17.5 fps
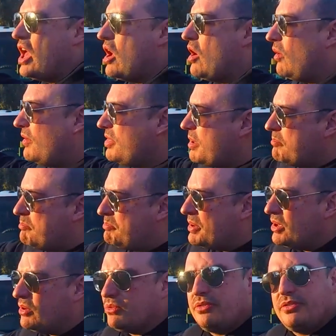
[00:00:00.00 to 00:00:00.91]
on the
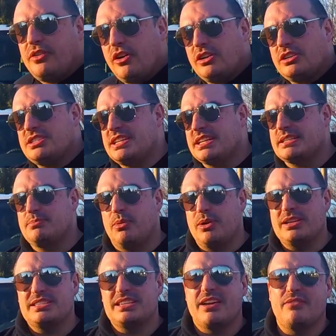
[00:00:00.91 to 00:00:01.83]
build for our
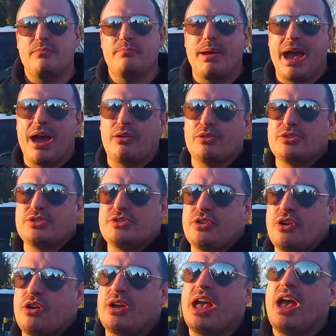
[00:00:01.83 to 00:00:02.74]
6.7
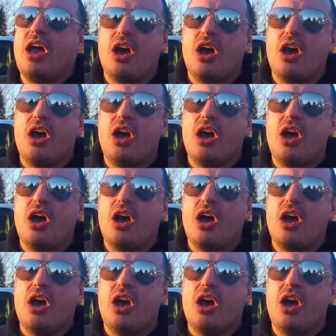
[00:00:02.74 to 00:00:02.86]
Powerstroke?